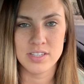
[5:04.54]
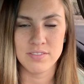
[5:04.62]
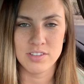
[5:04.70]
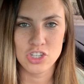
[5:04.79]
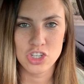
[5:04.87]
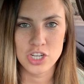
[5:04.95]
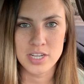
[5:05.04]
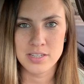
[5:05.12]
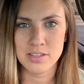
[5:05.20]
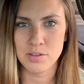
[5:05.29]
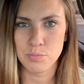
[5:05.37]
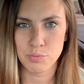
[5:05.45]
of the cheese
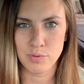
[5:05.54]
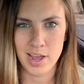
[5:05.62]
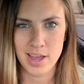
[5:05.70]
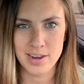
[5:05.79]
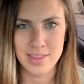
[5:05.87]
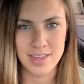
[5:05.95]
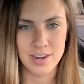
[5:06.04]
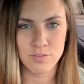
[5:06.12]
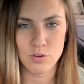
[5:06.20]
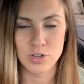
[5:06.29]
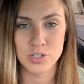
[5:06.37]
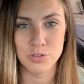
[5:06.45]
and the bread, and then of
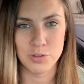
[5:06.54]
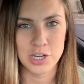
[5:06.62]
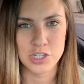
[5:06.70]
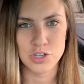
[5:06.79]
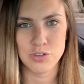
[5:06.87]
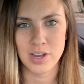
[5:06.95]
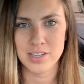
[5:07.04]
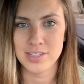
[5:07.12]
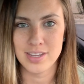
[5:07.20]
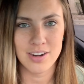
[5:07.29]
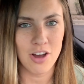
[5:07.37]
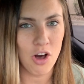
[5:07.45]
course the Russian
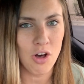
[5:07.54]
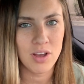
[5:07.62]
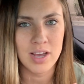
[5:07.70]
dressing. It all